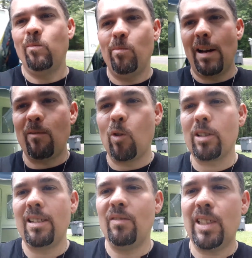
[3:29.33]
about
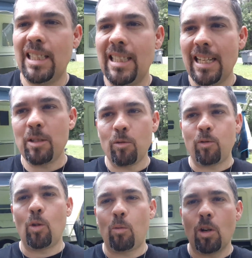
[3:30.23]
14-15 days
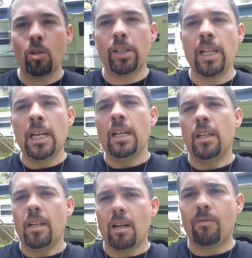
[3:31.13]
before rolling.
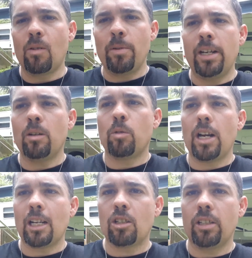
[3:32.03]
From here, we're
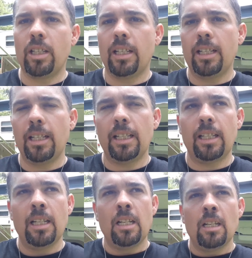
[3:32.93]
actually going to hit
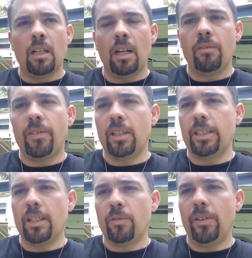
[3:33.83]

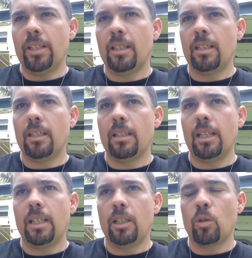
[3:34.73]
Philadelphia,
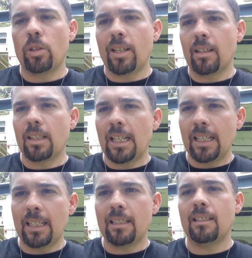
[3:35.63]
and then North
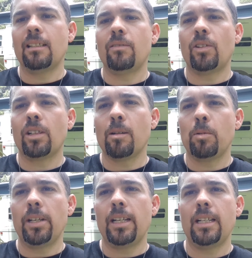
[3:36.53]
Carolina for a
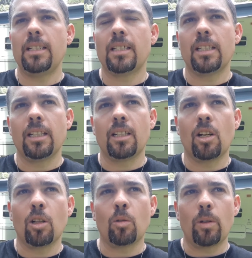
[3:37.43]
couple days, and then
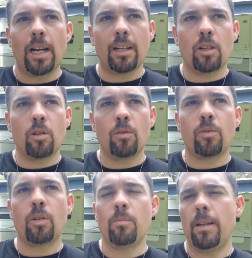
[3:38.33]
Colorado
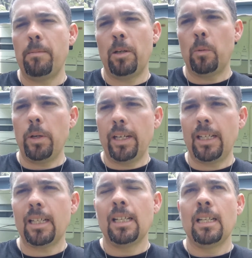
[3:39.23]
for maybe a
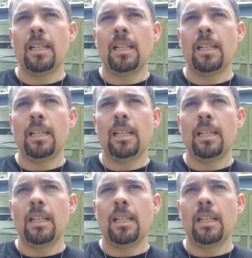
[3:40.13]
week,